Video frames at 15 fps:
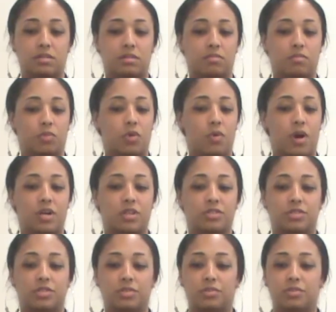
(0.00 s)

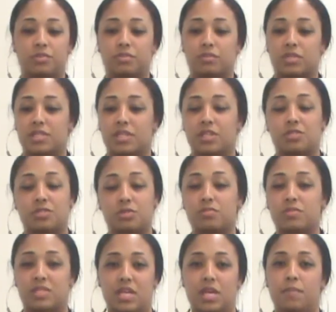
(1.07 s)
requires you to dig
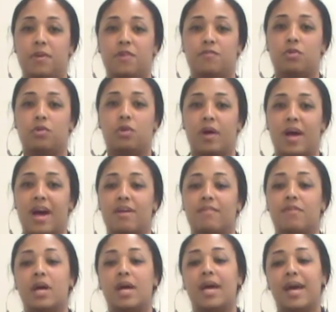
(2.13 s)
too deep if you don't
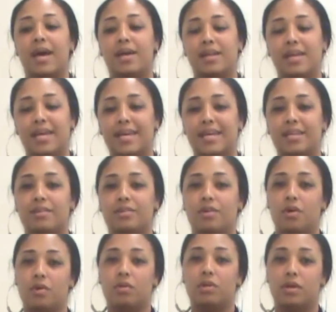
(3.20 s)
have an end
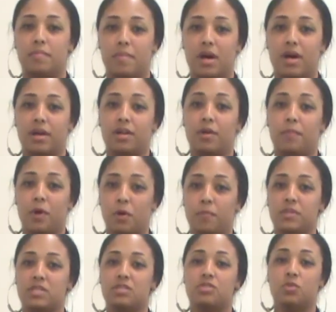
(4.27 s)
goal in mind, a
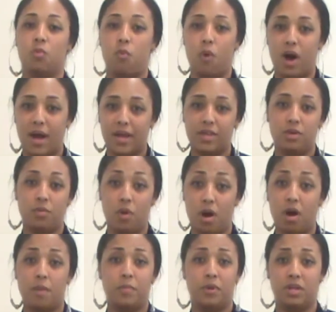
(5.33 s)
purpose as to why you
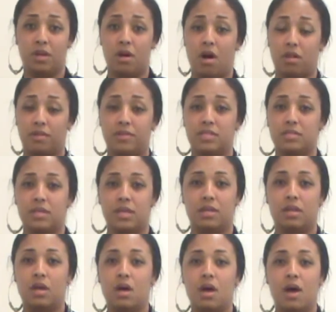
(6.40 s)
are putting all of this
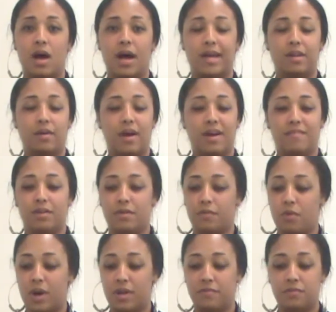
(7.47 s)
in. I know I have
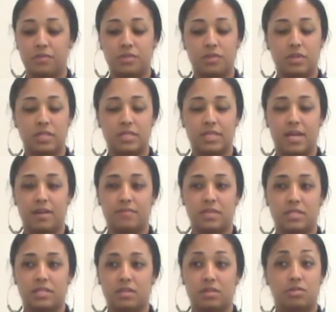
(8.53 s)
quite a few students that have
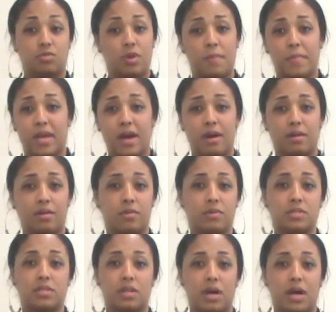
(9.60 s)
considered dropping out and
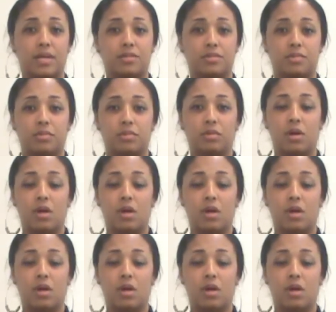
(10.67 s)
going to the high school,